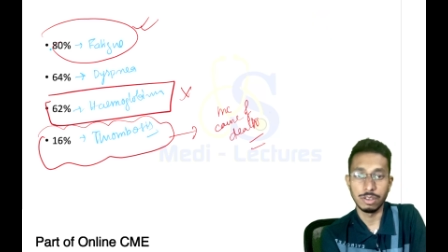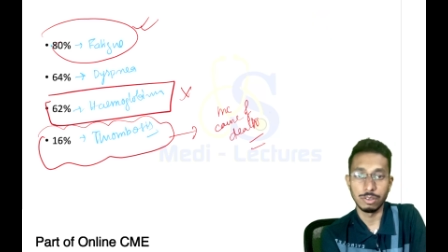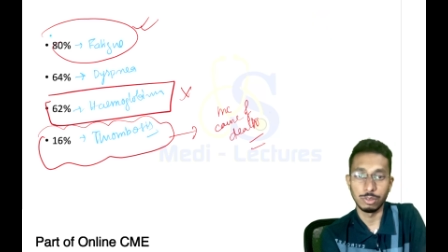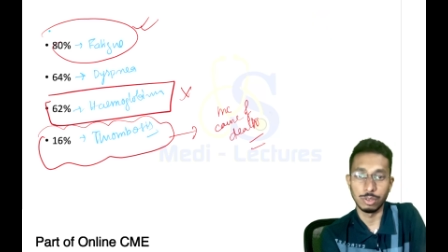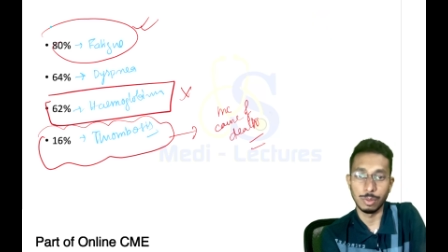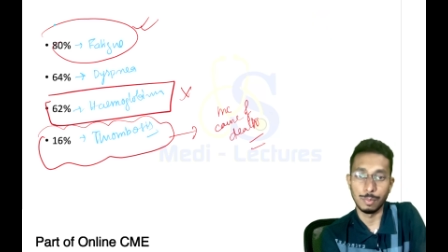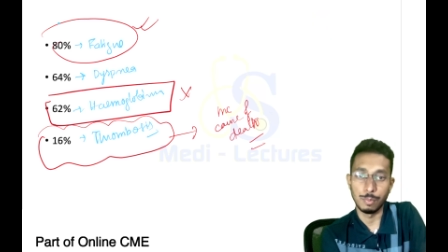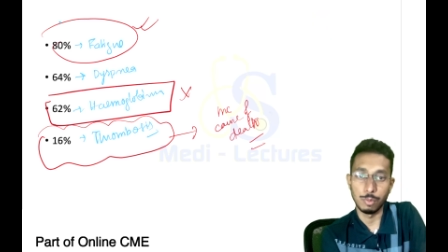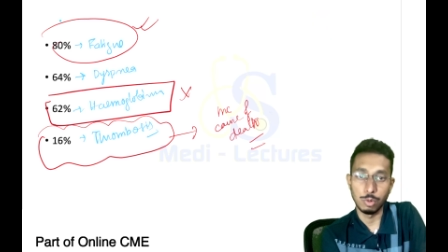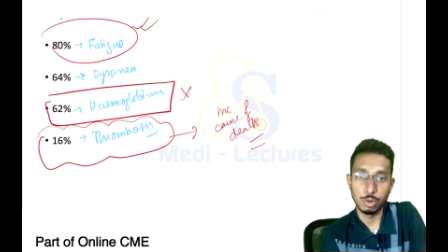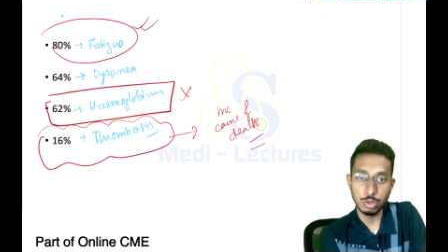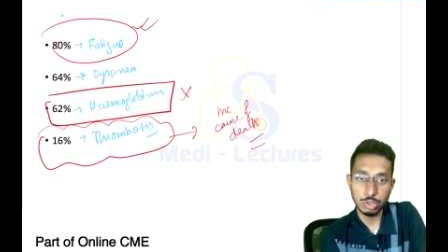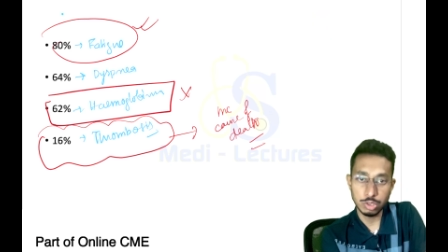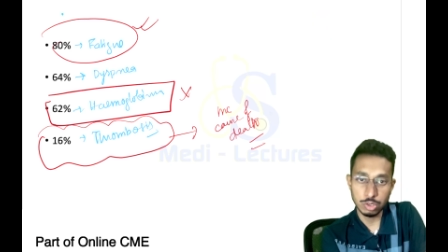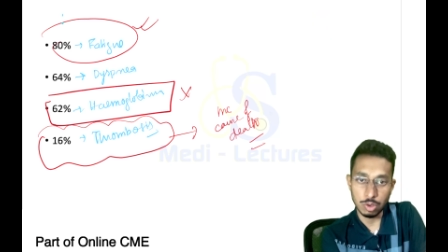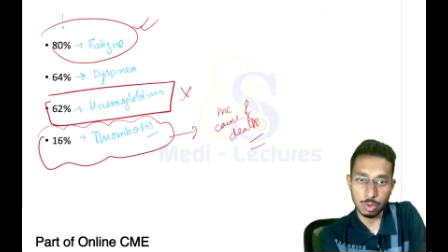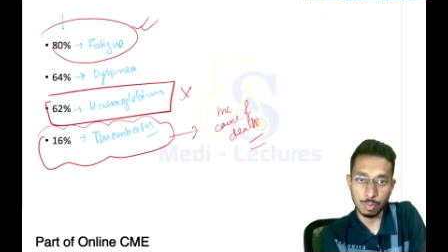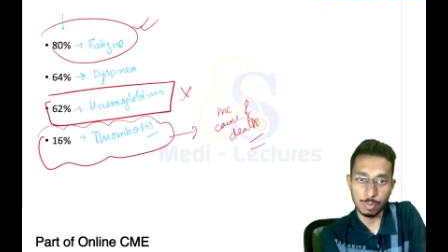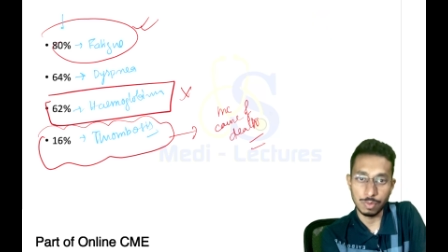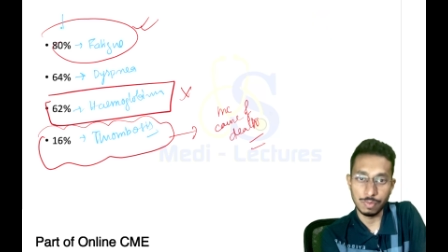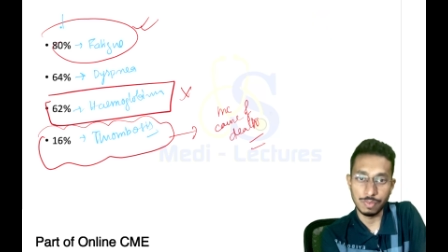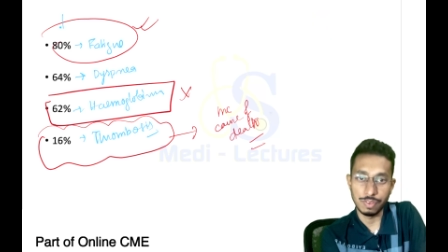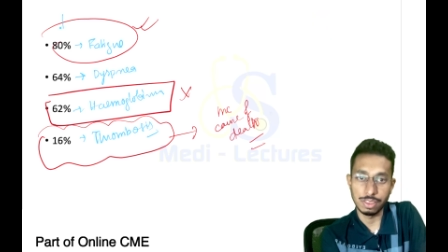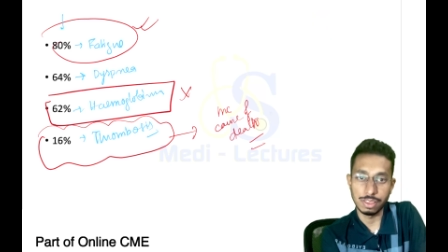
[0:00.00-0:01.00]
the most
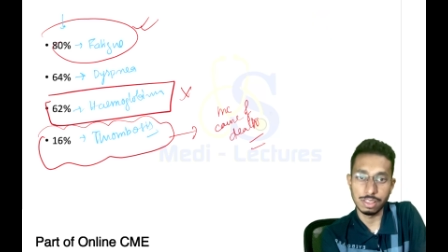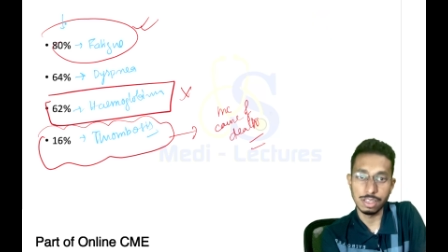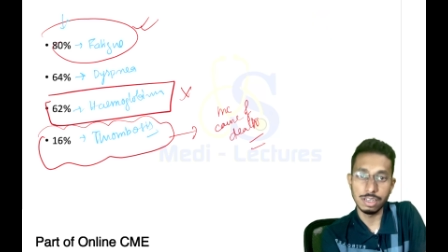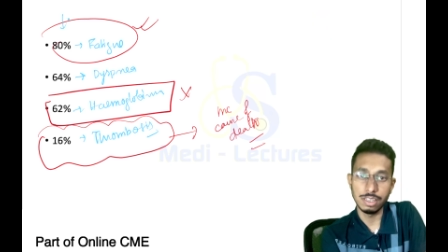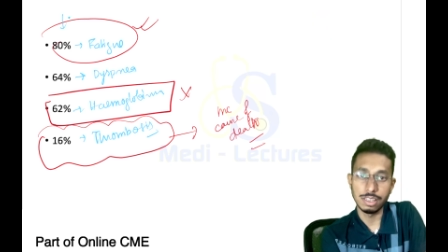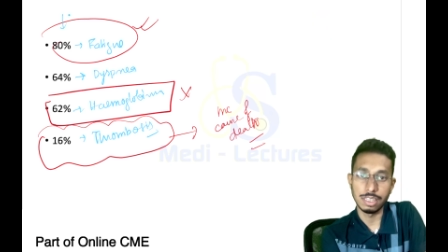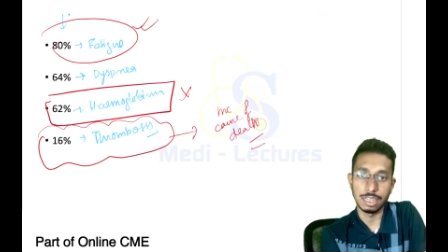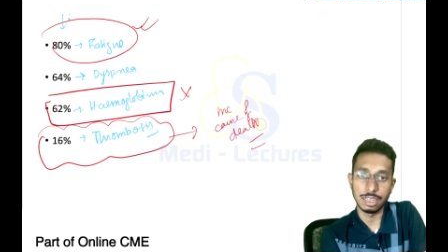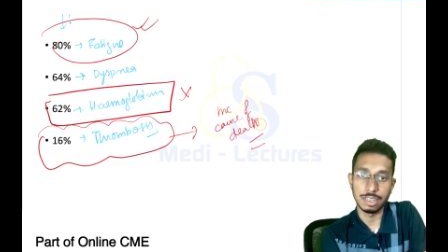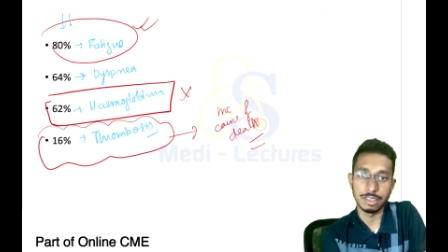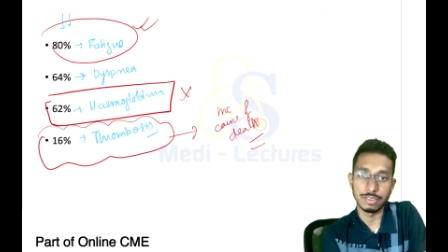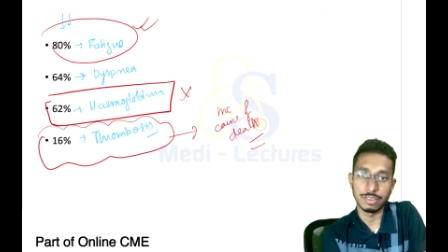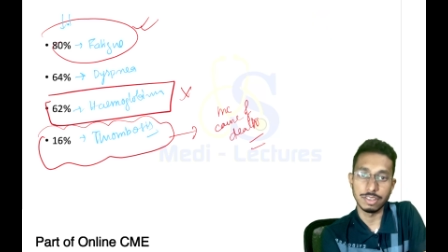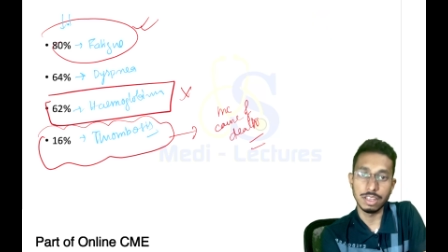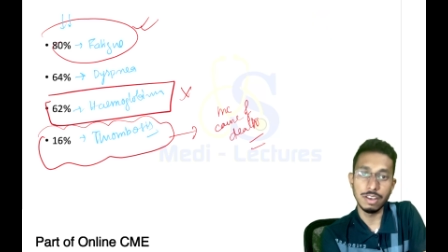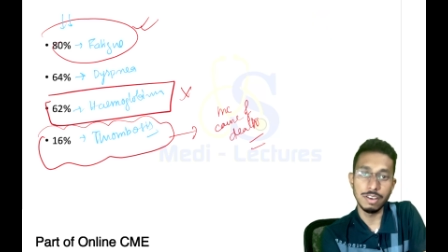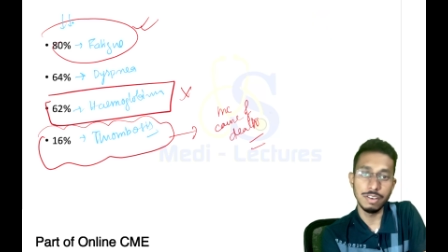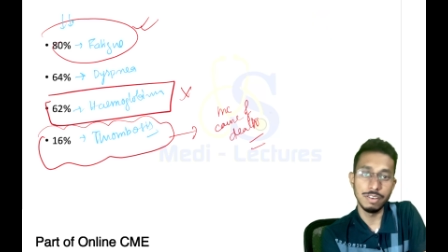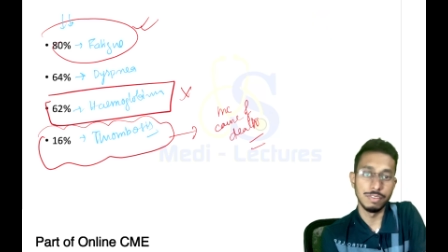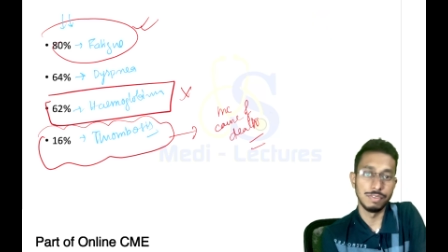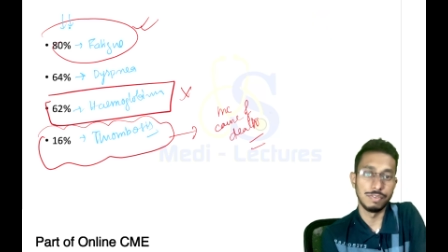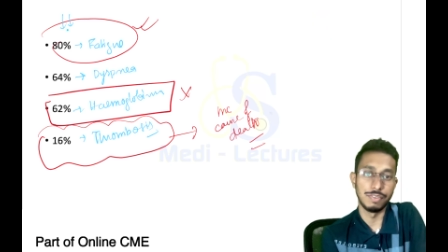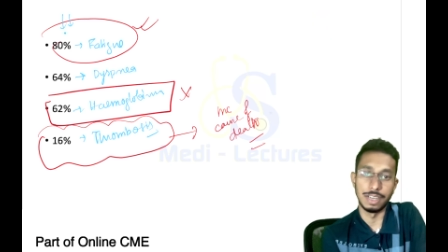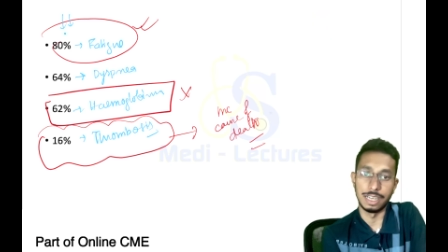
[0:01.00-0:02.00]
common feature that is the
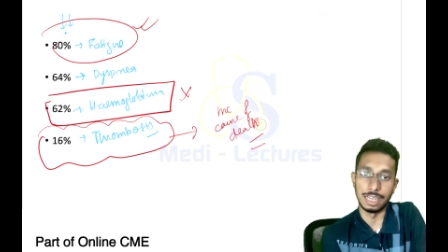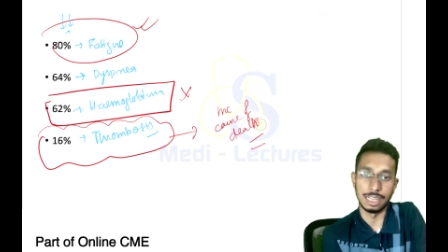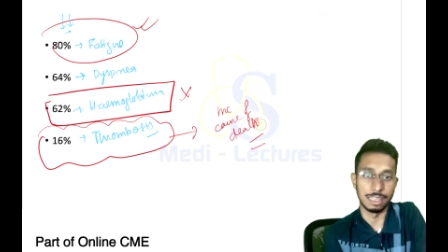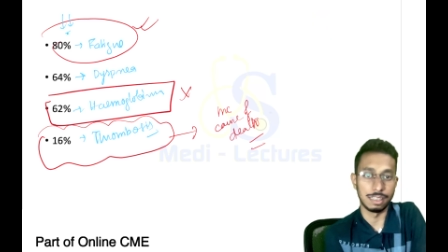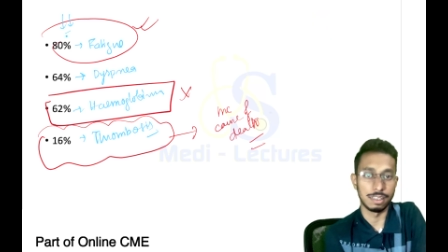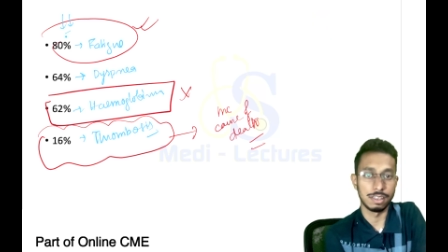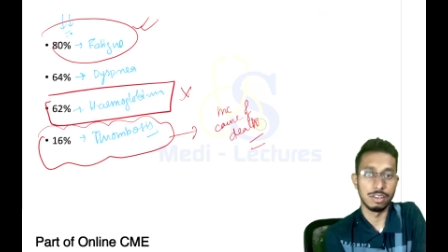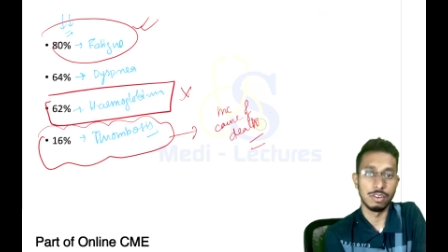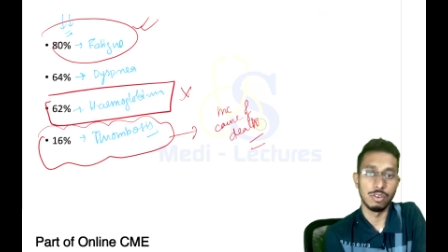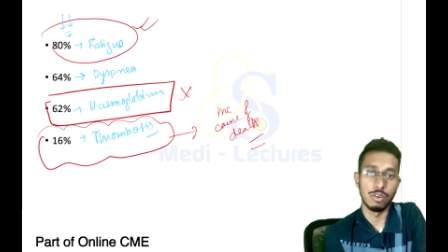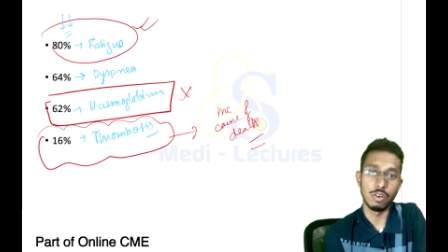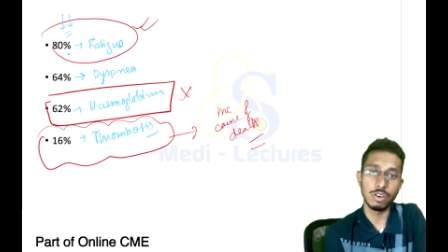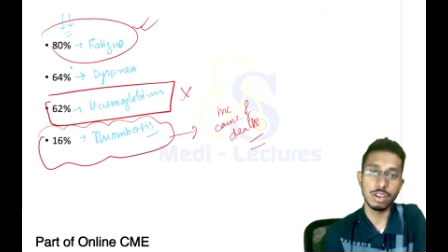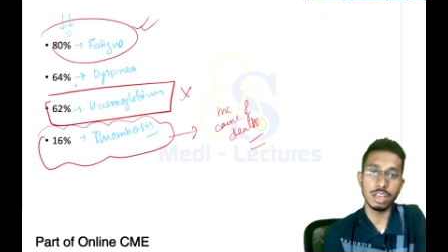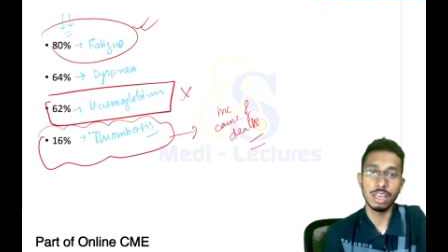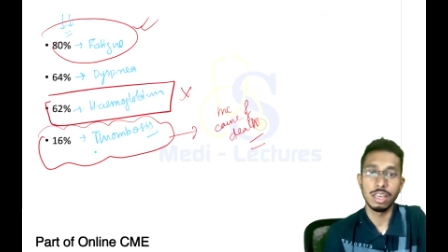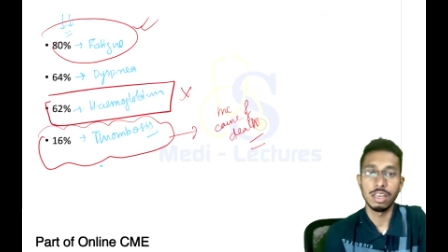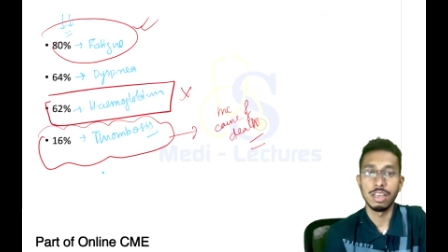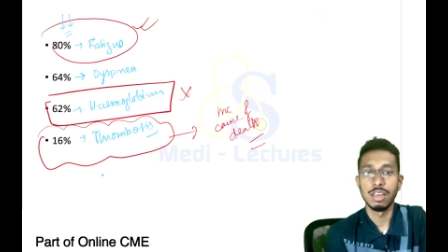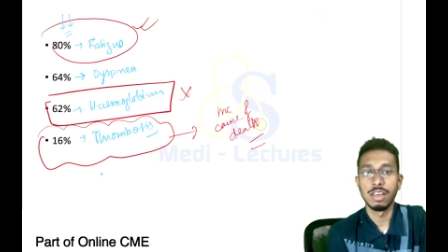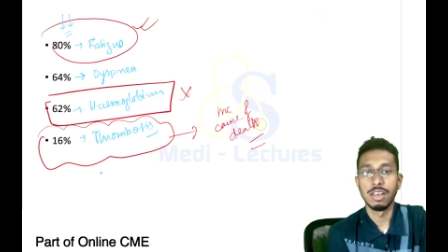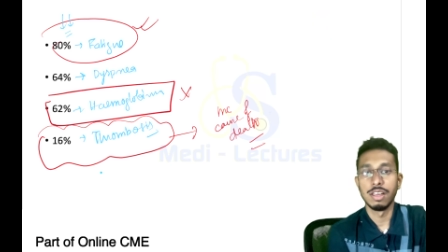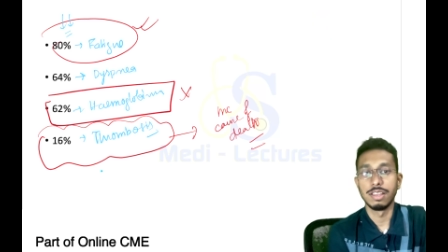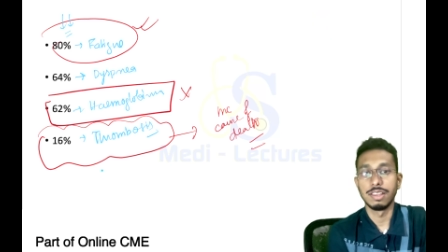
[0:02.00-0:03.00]
fatigue okay
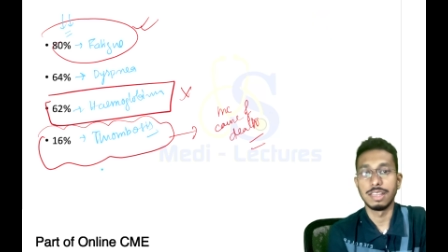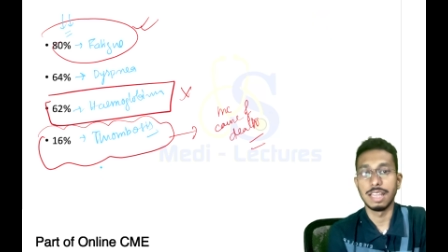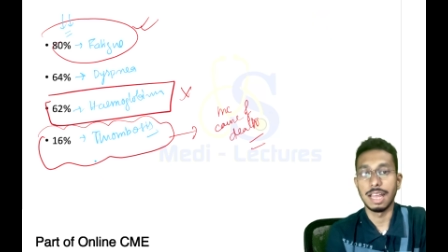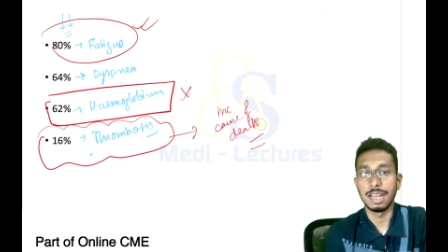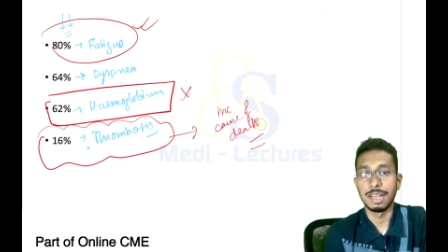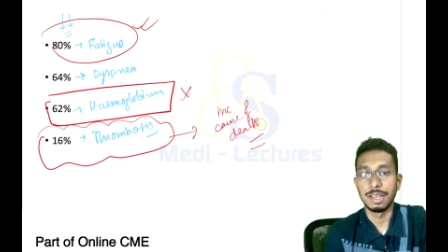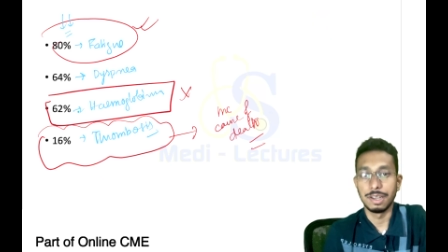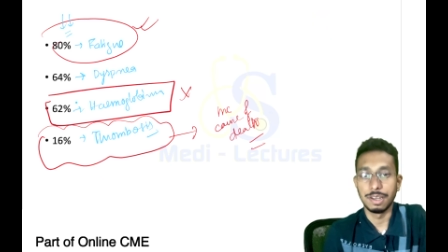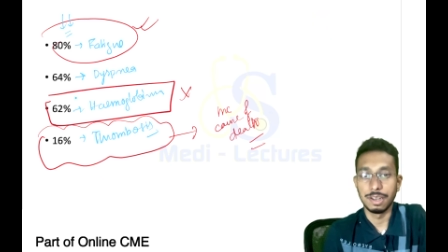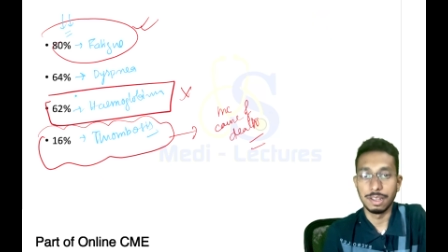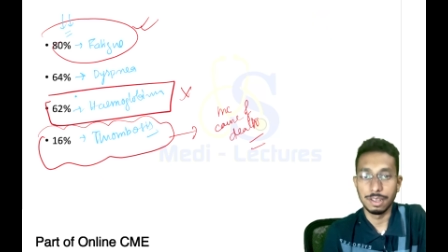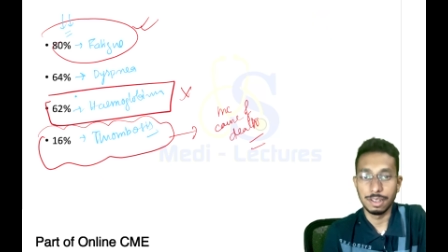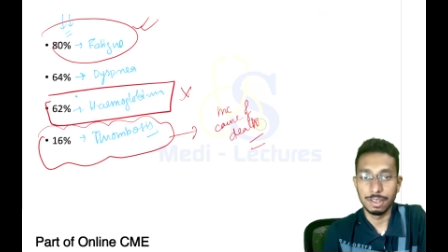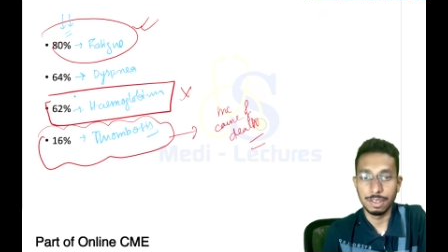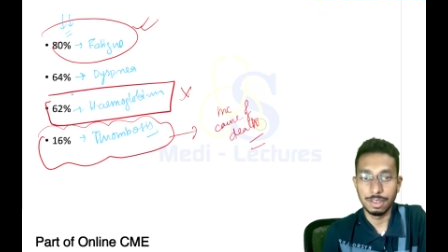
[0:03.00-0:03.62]
then